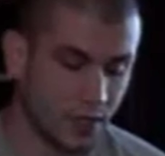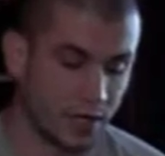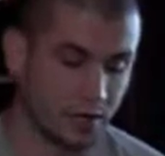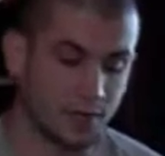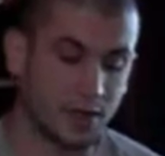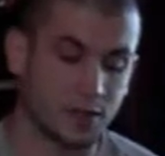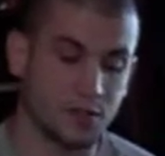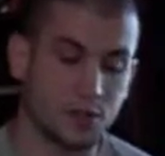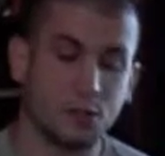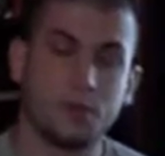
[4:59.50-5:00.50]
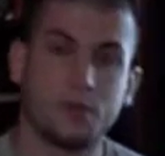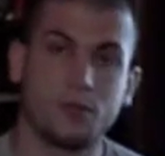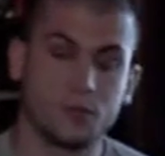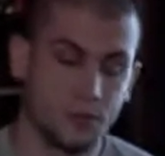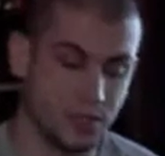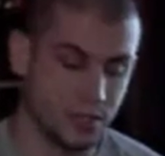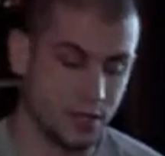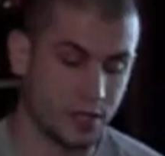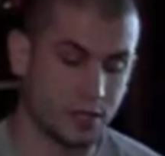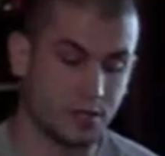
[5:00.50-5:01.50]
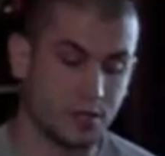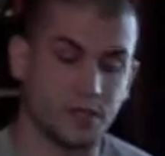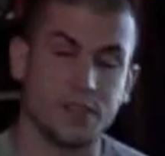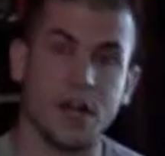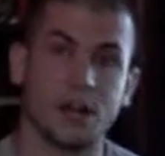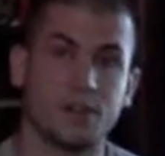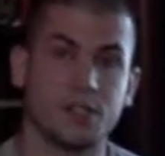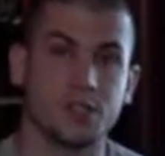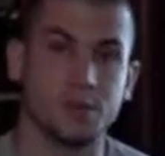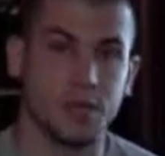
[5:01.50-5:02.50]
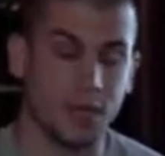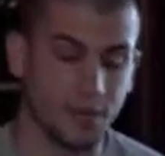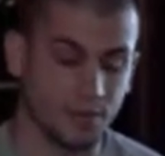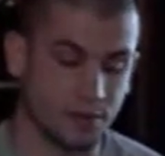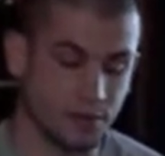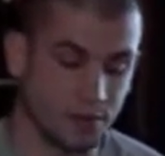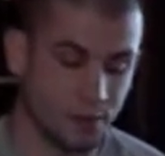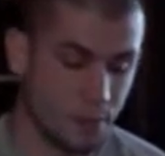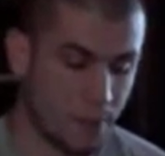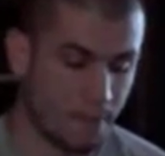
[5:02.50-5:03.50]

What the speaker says: It affects school performance and induces high-risk behaviors.